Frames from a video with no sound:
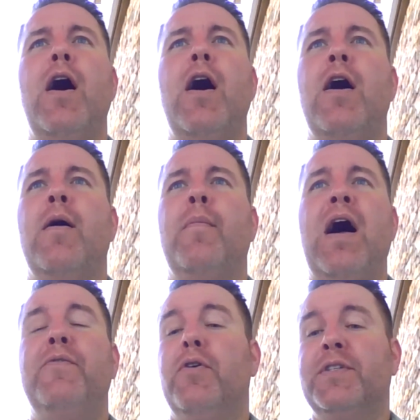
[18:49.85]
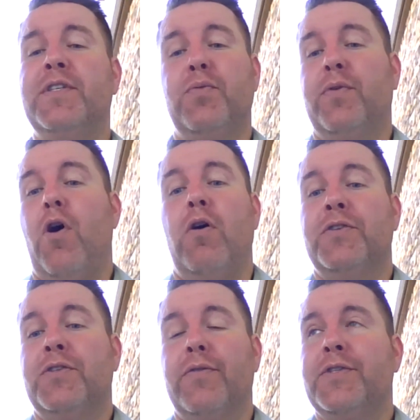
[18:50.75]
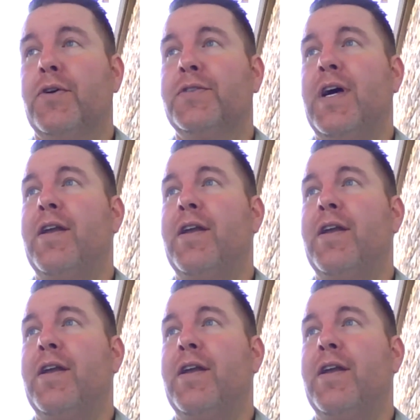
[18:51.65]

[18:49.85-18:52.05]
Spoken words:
I've noticed this with all servicers.